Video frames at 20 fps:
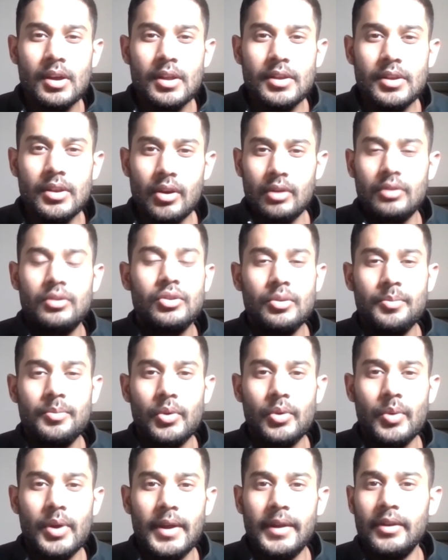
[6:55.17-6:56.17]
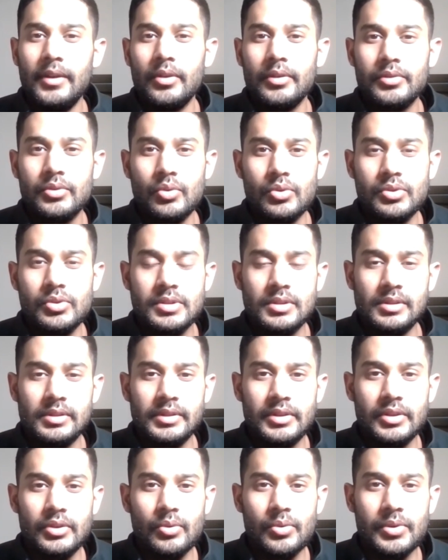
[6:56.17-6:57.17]
not to provide your social
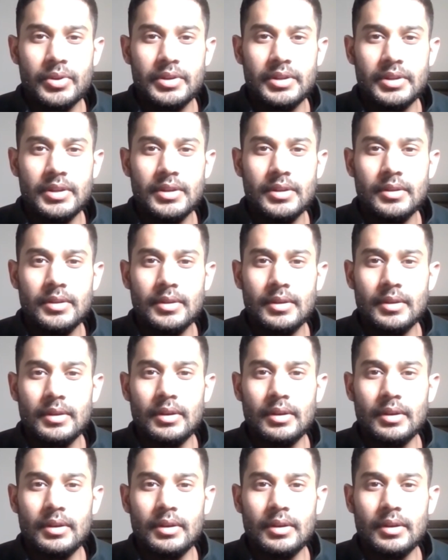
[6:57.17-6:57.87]
security